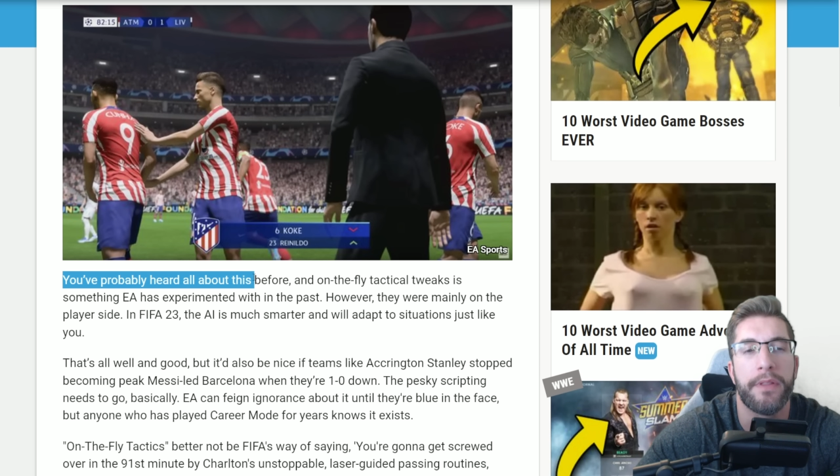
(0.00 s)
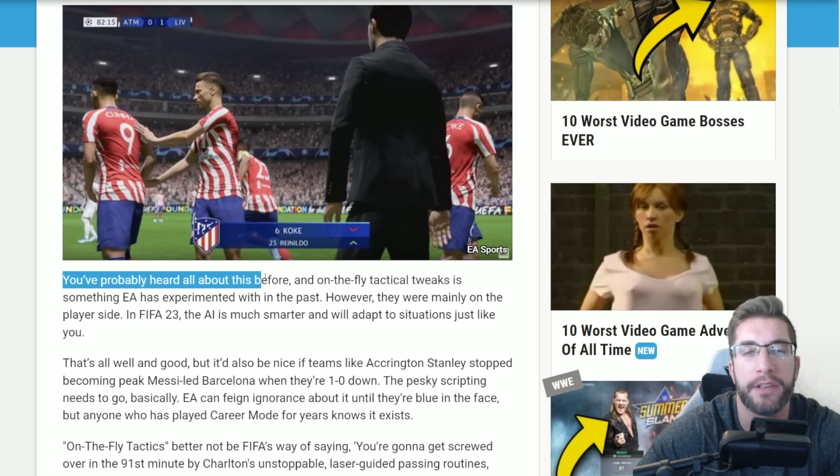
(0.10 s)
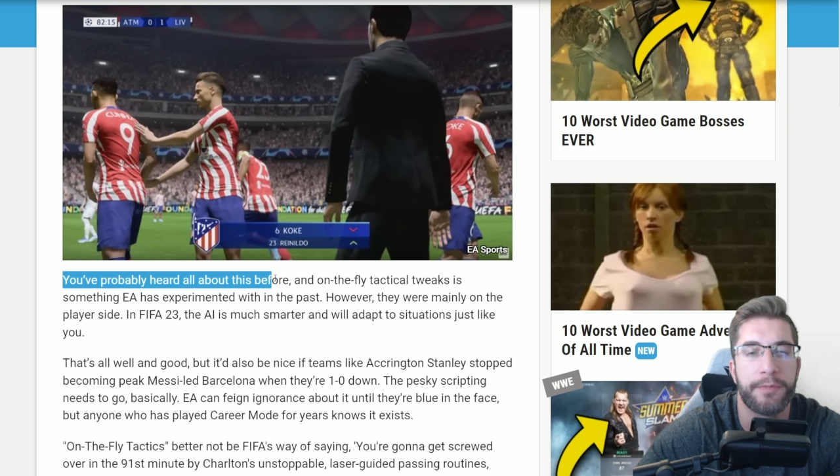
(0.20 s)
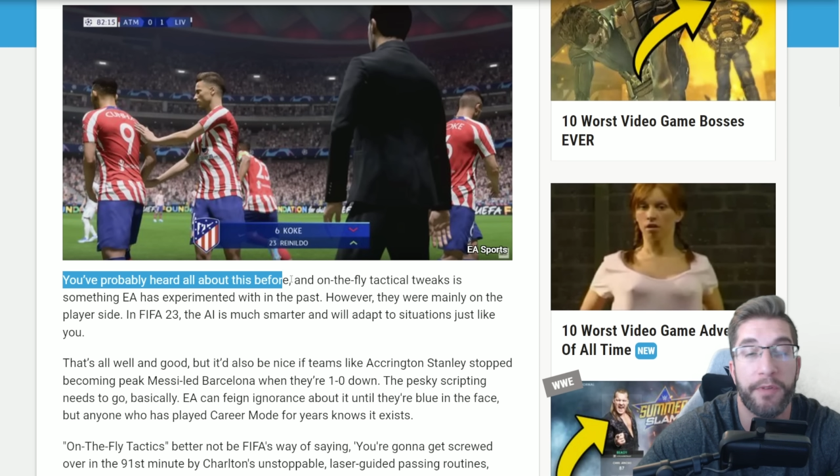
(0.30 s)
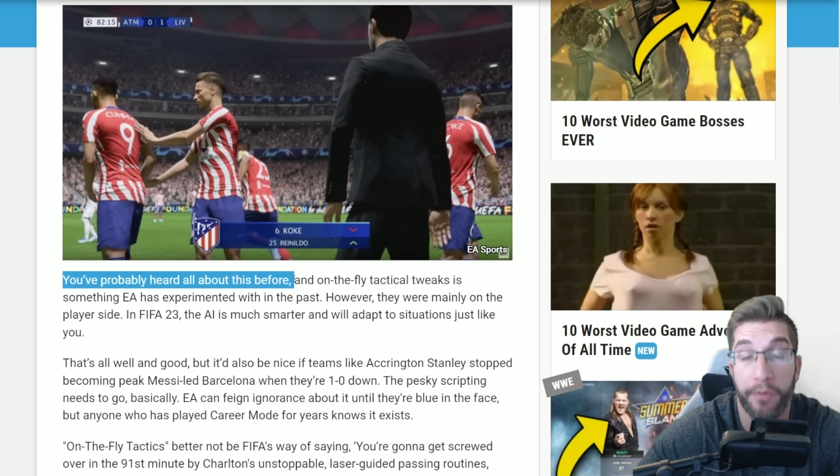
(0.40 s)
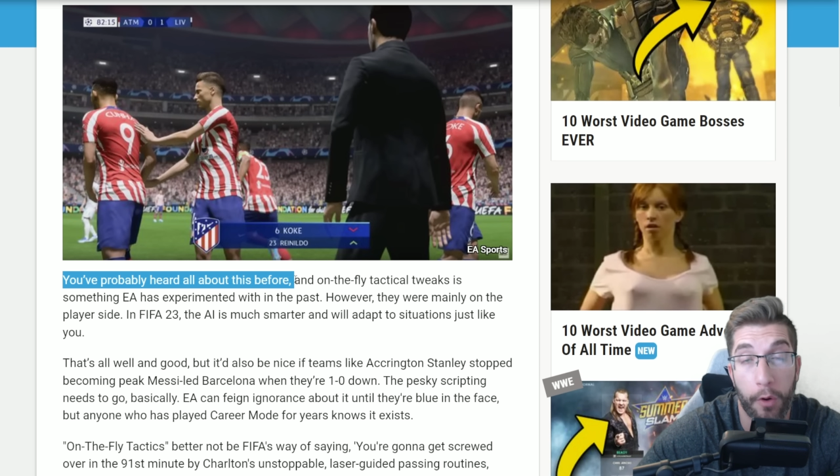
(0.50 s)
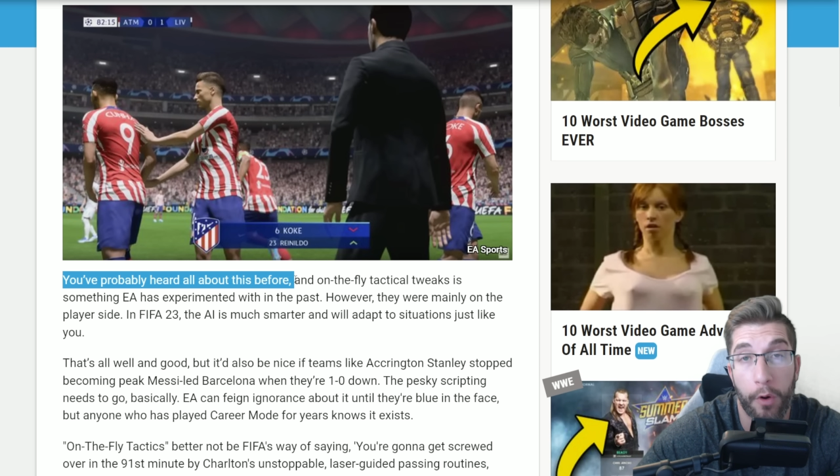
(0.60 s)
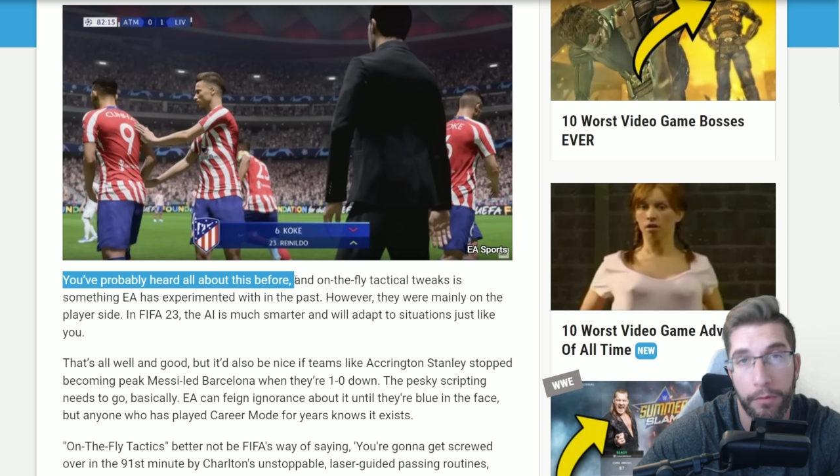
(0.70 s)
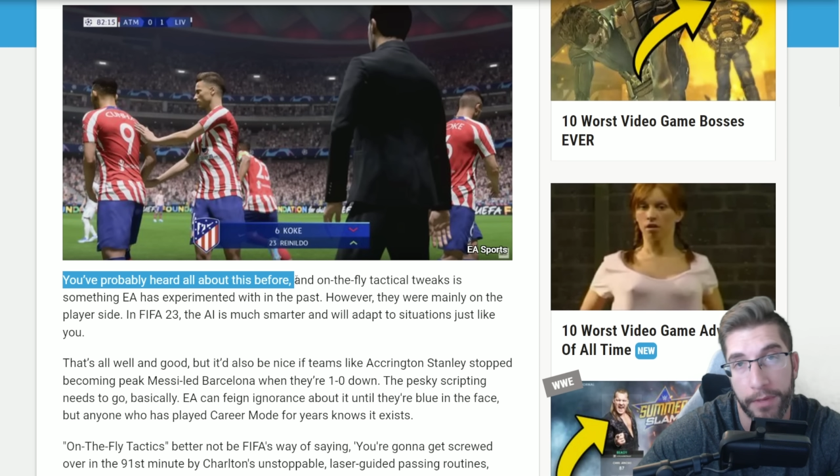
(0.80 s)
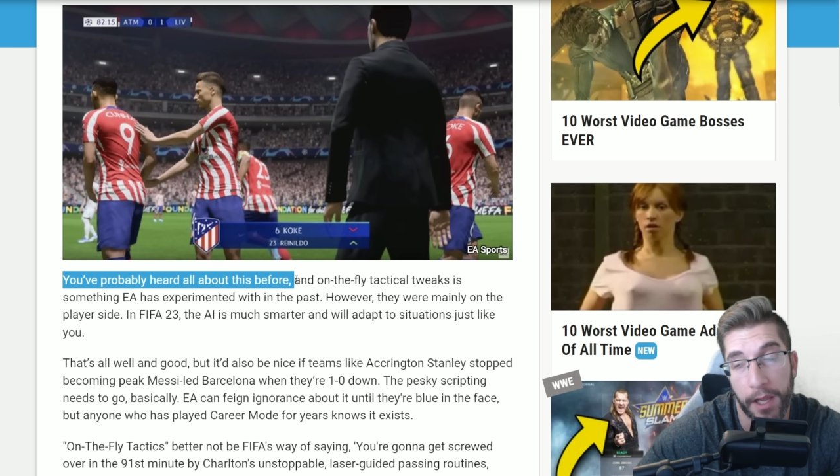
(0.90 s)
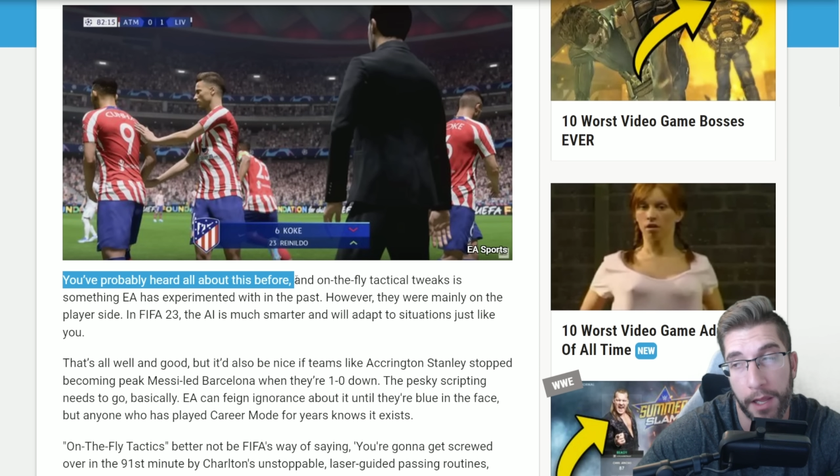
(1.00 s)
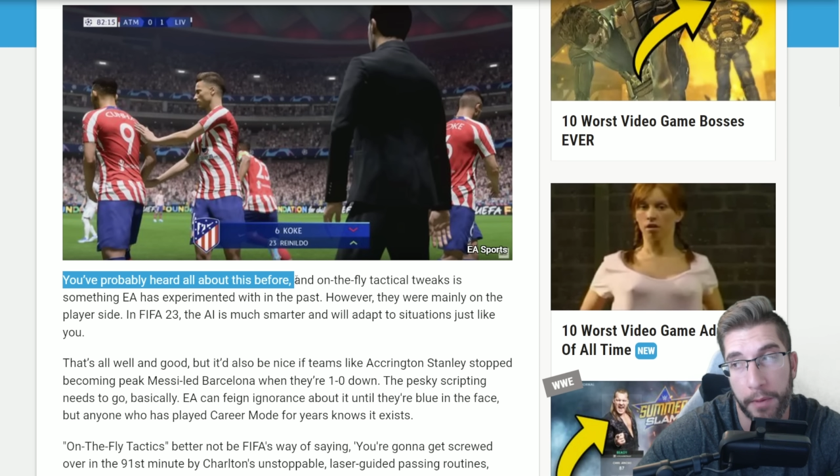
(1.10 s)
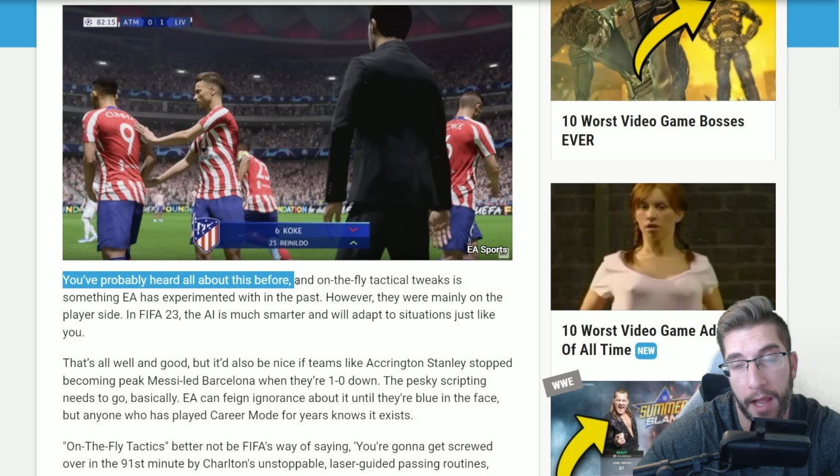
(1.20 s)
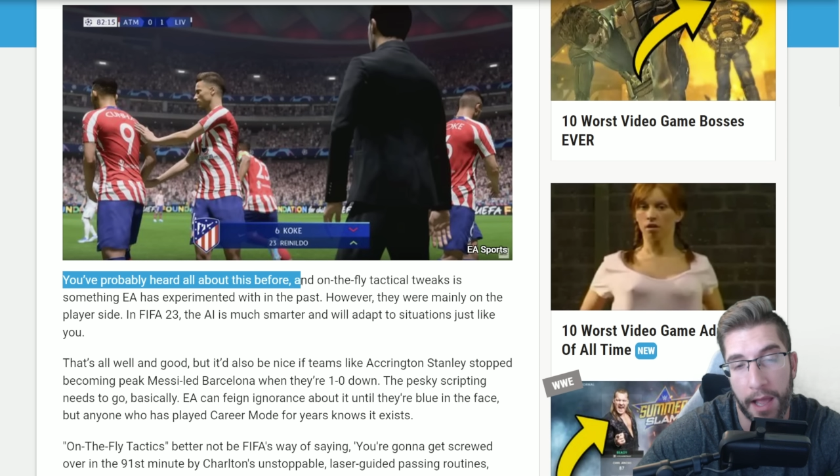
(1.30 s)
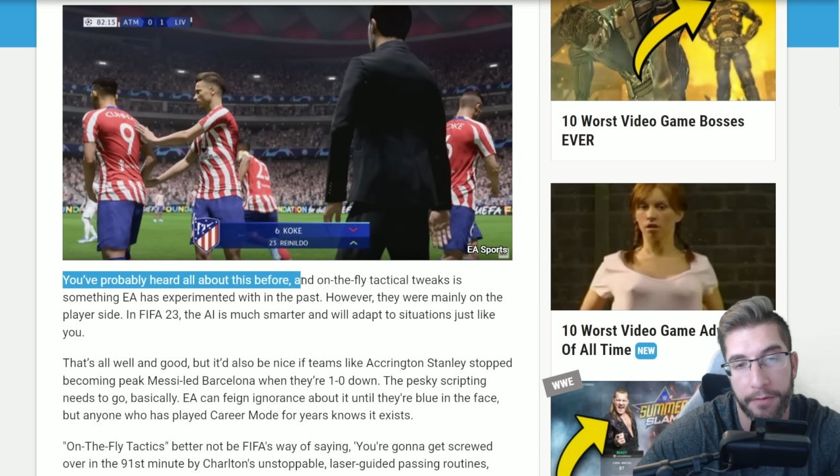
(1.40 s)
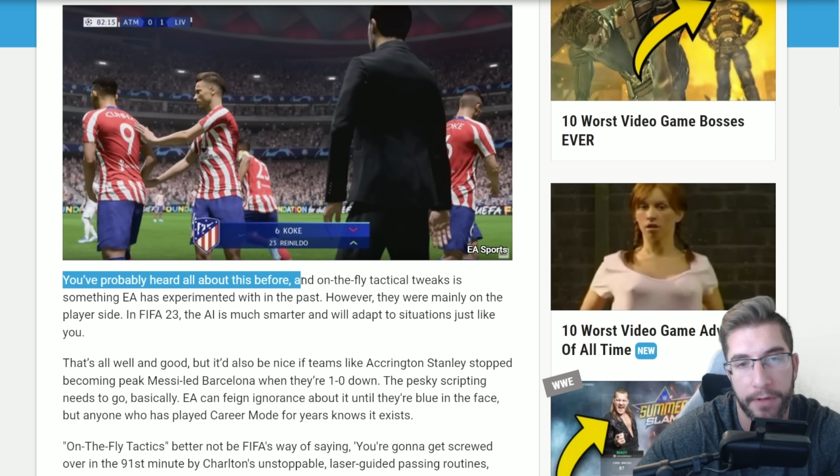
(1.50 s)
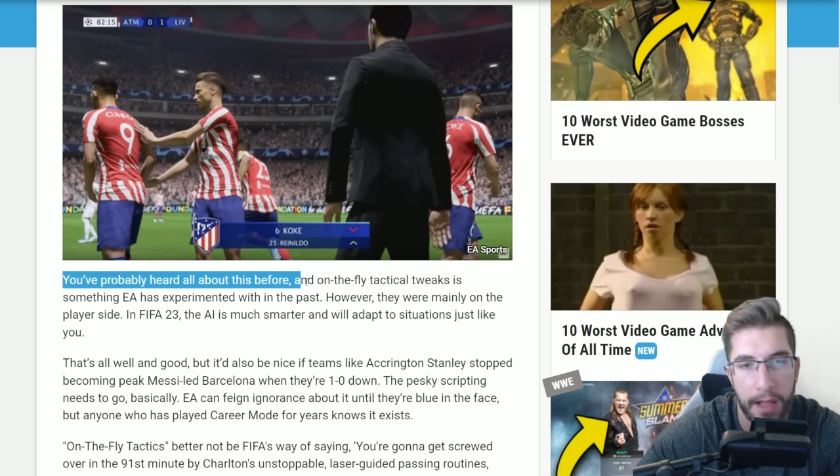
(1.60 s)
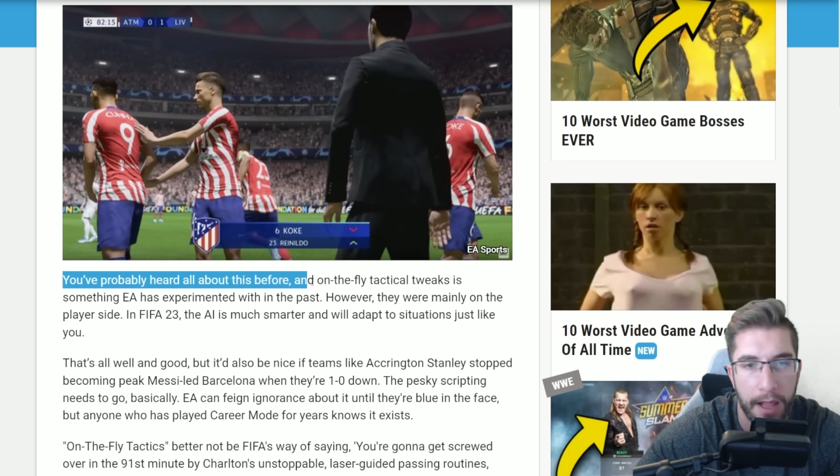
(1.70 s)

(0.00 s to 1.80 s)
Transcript: this before. Yeah, we have.